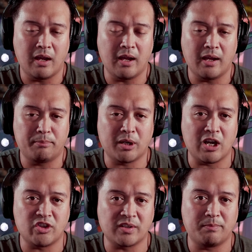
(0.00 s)
uh,
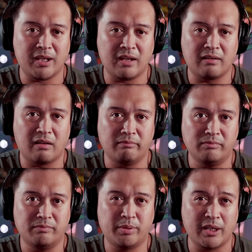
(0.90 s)
projects being
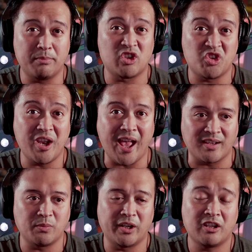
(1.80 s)
pretty much
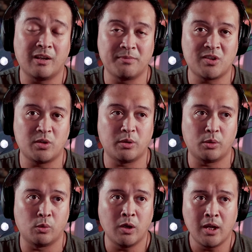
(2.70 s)
next when it comes
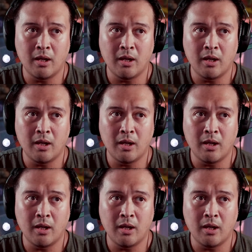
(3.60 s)
to